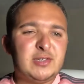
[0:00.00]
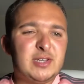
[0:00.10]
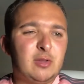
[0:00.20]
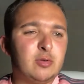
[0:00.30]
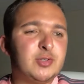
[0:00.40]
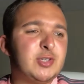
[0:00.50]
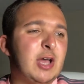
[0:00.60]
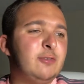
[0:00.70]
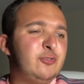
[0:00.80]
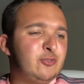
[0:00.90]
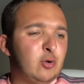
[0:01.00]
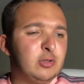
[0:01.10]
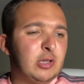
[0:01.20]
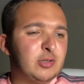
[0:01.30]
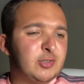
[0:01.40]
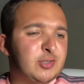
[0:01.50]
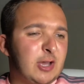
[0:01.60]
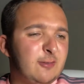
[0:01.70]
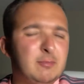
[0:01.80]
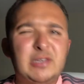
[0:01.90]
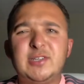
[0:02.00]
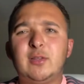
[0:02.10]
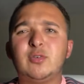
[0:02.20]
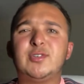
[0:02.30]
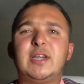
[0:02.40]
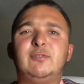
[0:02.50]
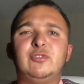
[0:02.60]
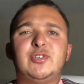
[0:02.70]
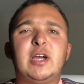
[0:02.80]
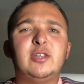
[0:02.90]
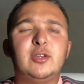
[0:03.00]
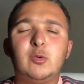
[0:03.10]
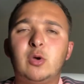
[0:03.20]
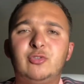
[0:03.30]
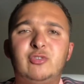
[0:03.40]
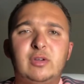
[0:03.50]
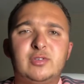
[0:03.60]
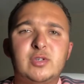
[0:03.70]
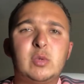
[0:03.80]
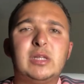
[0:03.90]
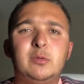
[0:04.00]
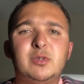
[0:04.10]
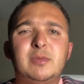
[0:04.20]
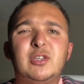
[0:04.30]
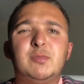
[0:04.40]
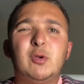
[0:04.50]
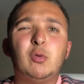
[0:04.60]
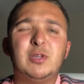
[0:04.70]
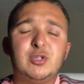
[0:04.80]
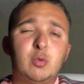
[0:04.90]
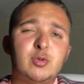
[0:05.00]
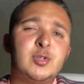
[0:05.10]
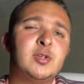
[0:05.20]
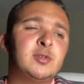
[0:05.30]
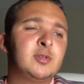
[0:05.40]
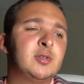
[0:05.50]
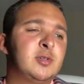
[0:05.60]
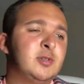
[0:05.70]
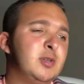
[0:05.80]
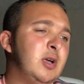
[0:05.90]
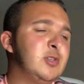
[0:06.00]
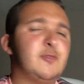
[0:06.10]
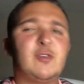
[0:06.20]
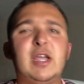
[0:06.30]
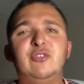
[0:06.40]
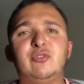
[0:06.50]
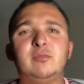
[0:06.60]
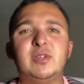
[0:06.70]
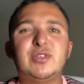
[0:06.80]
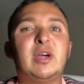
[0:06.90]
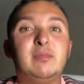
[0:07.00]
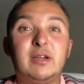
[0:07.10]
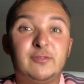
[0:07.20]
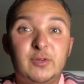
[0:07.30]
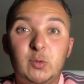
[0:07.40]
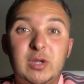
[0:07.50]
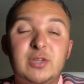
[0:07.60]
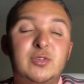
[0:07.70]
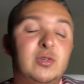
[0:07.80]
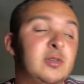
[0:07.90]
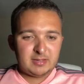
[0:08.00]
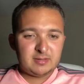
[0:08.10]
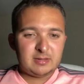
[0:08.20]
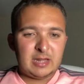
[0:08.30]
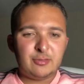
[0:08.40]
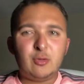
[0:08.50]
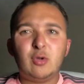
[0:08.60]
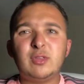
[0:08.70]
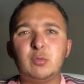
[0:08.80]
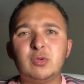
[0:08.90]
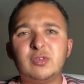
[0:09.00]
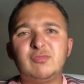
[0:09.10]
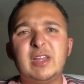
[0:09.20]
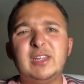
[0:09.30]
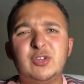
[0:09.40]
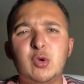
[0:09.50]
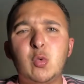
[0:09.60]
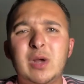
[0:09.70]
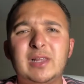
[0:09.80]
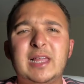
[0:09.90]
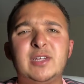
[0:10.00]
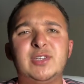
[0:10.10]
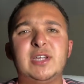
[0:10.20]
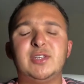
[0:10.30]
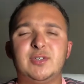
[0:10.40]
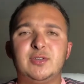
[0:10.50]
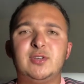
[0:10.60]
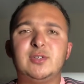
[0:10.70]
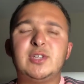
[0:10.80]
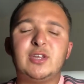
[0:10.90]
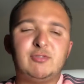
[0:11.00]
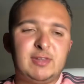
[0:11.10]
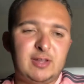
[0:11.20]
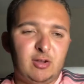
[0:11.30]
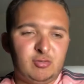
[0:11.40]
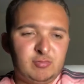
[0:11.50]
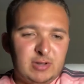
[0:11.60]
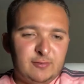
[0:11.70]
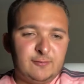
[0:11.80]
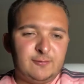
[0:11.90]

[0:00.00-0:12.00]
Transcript: Longstaff, Sean Longstaff. Matty Longstaff just signed a new contract as well. He was meant to be coming to us as a free agent, but he signed back for Newcastle. And I thought they wouldn't really do well last season considering they got rid of